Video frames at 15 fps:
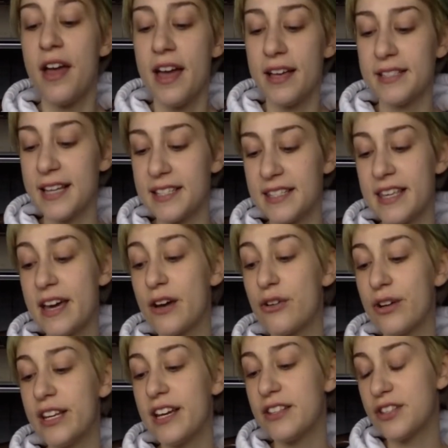It says the
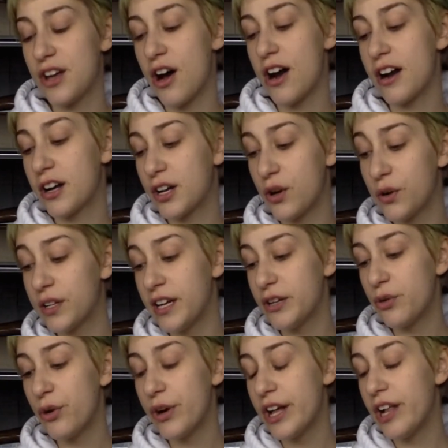ingredients are coconut
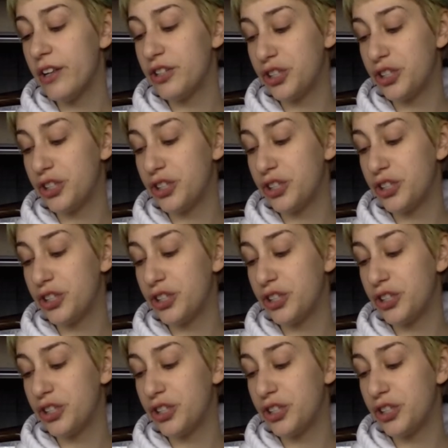oil,